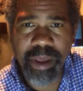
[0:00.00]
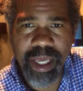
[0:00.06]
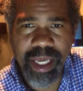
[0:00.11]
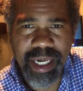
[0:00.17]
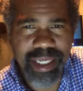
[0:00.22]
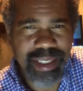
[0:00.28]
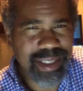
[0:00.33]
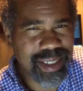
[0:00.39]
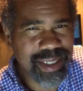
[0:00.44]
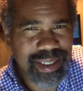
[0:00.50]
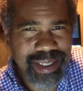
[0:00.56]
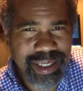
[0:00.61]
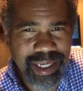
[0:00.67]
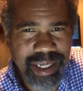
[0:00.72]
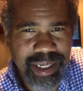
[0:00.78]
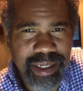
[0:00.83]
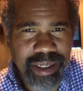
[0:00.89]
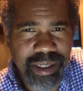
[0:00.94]
And as I
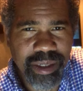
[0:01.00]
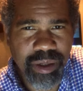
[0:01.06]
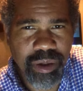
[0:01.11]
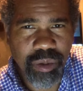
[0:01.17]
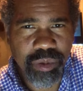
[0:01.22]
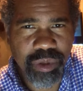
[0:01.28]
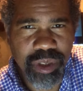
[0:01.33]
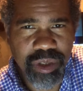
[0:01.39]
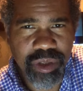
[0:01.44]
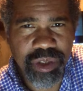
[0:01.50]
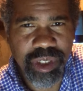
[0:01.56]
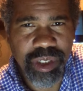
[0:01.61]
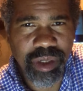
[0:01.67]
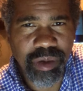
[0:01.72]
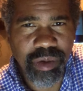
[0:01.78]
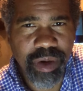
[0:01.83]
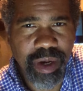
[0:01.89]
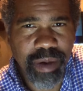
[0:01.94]
said, this
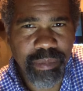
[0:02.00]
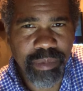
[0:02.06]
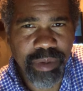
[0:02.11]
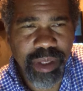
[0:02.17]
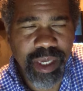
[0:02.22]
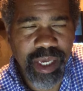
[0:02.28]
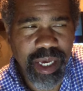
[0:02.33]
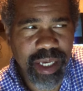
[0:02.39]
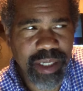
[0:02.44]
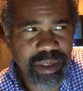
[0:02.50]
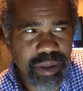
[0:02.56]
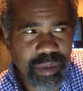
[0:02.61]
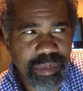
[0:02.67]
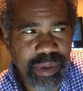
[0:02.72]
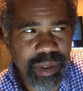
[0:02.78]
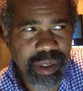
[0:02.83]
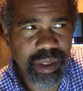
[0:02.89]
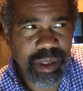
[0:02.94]
genogram really has to
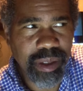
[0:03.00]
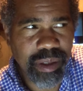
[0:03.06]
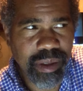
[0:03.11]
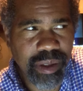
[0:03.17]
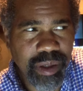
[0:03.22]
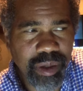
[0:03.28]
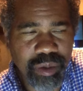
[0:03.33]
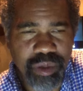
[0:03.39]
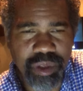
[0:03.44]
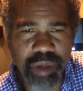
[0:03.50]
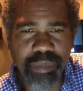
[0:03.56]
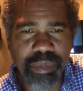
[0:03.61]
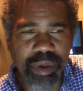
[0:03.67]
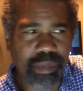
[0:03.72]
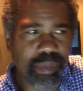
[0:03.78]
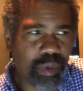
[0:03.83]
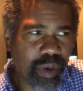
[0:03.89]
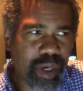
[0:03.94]
be, some
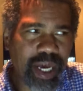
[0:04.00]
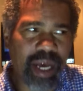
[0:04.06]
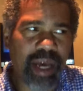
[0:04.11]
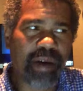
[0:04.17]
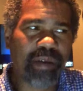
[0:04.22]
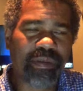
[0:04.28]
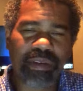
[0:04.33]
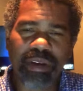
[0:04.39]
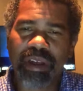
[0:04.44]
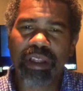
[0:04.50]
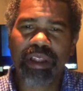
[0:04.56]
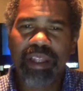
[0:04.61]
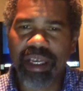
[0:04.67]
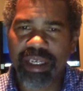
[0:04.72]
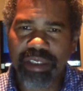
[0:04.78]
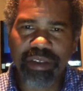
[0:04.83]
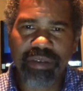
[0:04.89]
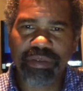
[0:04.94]
people have
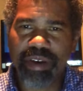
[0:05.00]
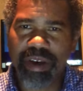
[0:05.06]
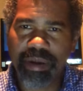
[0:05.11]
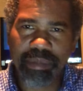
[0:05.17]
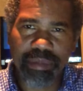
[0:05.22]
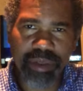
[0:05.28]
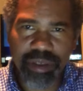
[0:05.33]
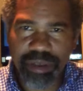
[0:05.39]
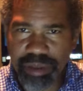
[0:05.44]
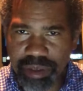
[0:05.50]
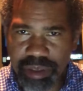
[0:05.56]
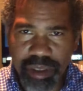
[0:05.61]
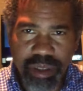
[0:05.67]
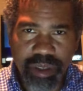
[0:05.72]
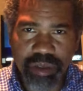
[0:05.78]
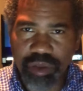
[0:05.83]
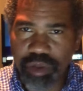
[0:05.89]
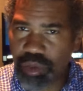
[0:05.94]
lots of families
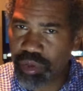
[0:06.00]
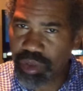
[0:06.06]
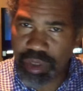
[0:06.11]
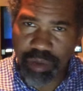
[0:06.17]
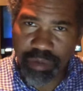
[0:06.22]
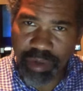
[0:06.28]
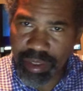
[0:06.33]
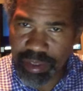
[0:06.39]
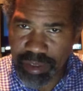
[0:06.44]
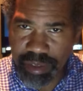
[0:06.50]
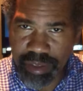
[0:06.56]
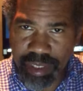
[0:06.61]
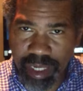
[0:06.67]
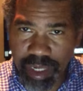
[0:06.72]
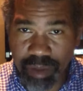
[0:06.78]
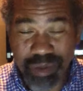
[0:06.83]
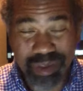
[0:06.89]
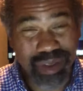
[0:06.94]
2 generations
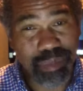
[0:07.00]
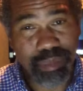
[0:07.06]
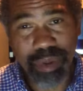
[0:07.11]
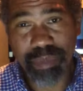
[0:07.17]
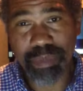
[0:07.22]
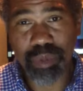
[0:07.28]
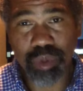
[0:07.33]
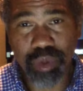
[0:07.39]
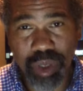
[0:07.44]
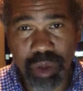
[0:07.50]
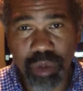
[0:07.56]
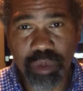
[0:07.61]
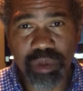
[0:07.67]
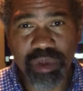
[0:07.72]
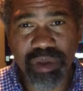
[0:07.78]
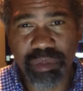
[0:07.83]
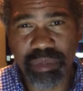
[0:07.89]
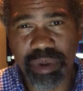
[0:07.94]
out. Some people don't.
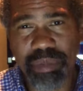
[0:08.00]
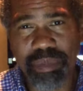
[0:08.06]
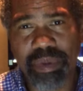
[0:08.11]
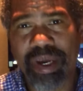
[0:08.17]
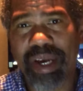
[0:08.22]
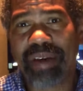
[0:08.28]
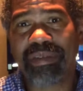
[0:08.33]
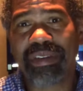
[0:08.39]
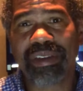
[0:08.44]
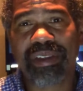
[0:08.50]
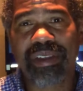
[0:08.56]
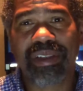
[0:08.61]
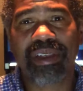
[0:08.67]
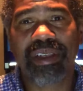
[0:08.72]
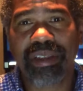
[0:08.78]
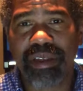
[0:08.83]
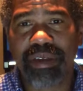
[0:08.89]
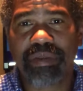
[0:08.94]
Some people have
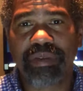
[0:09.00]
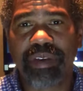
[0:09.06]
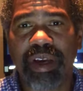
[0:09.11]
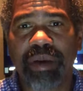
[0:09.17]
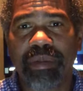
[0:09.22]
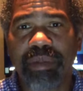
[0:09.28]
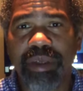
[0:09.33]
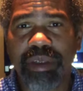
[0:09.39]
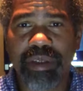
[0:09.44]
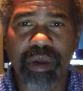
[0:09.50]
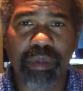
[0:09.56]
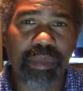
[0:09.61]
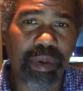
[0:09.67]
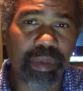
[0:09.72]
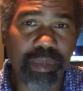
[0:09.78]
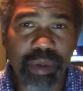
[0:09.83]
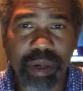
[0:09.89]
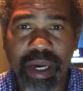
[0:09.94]
extended family. Some
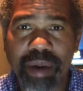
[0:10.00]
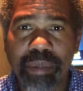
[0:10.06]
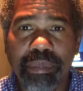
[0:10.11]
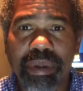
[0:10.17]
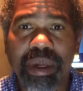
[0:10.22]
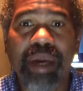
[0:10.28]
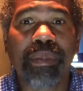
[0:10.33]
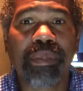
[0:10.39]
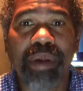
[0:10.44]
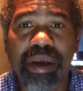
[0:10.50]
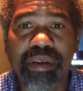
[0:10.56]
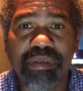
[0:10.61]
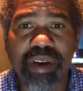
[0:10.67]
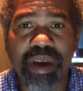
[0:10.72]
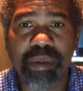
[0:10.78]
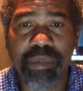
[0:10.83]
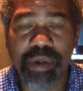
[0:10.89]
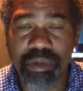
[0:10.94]
people have play
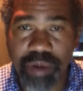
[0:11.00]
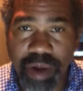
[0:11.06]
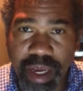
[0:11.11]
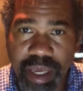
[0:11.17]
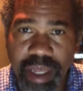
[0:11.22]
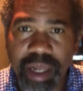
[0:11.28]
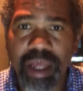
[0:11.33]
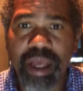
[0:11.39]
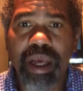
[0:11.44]
family, right?